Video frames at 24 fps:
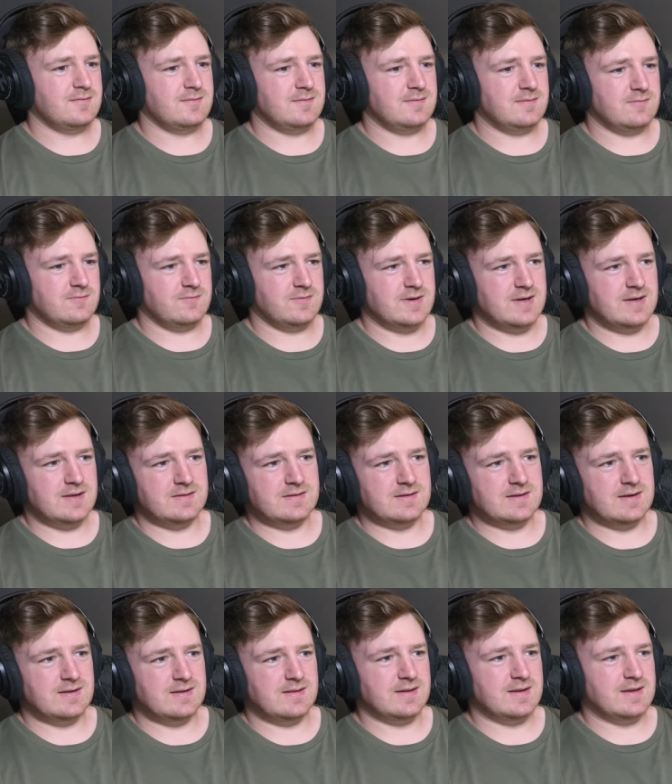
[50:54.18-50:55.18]
Right at the
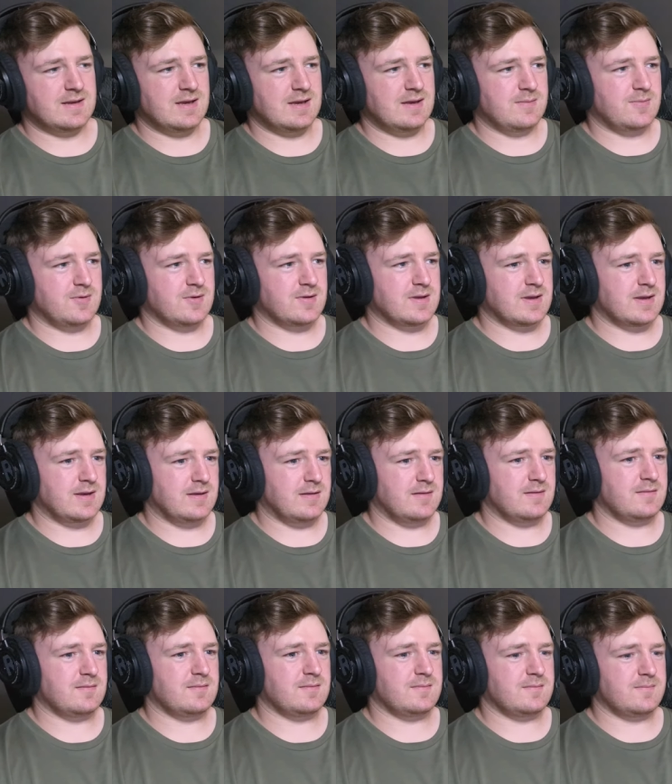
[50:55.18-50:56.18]
end of the game, okay.
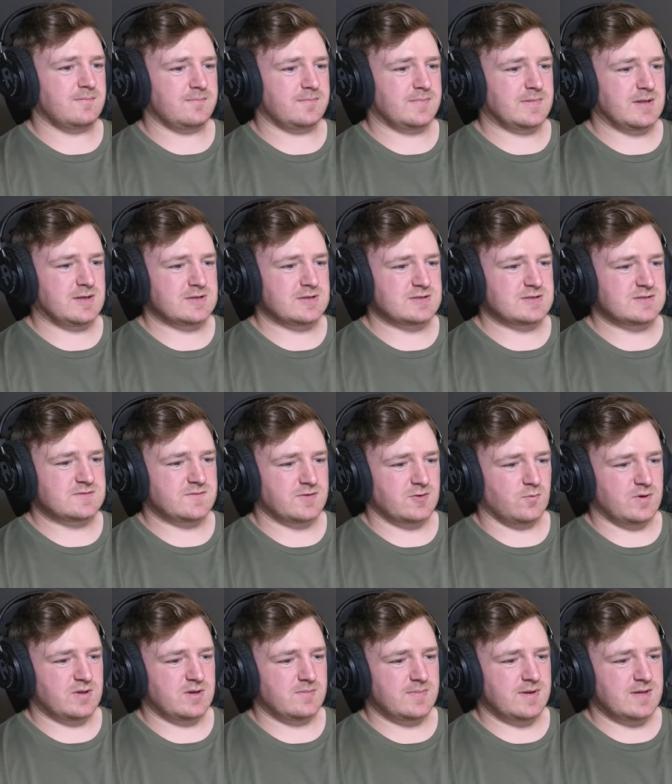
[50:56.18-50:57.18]
That was for the
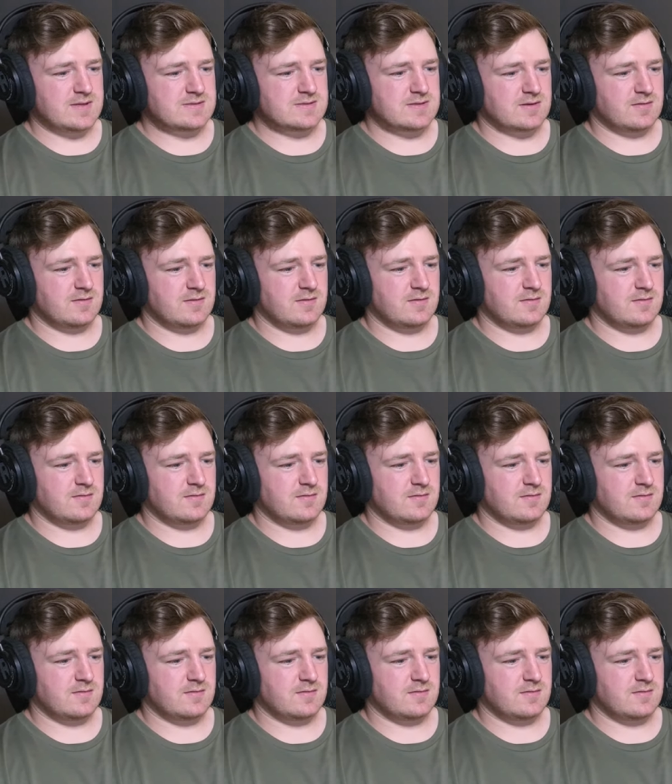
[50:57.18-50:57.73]
win, basically.